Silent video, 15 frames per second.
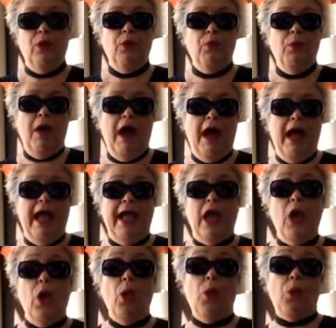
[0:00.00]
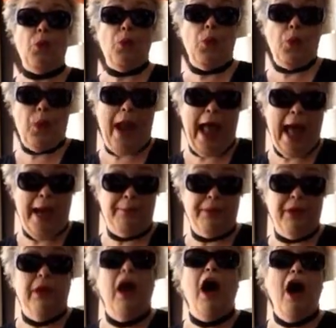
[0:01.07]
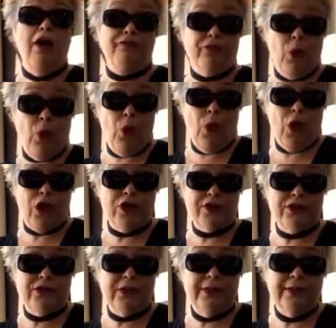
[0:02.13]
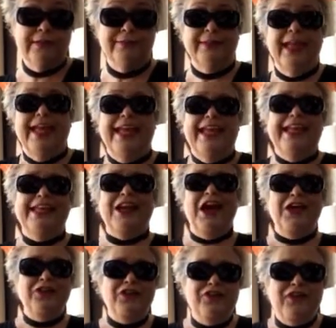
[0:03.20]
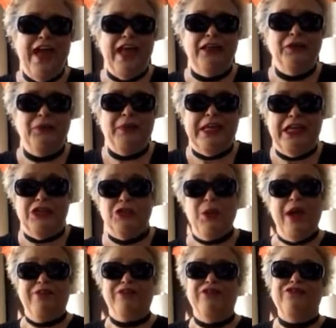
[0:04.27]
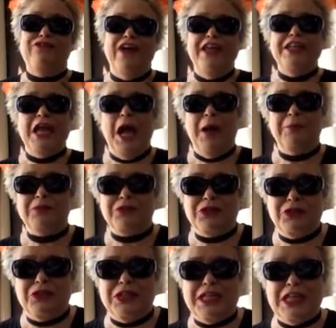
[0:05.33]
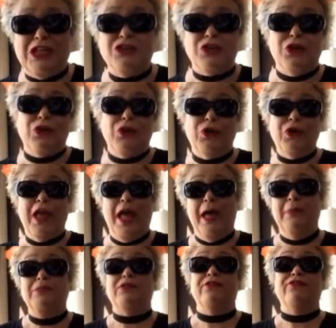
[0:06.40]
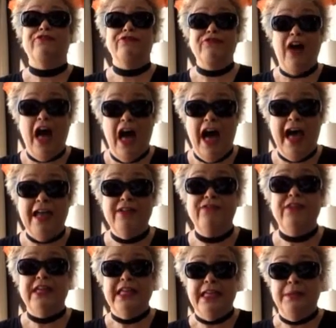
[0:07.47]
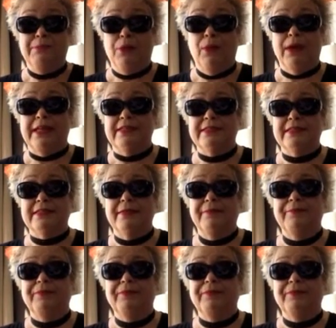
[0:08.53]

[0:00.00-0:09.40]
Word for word: Why, rap, of course. In honor of Halloween, you have a fun opportunity to earn up to five e-points.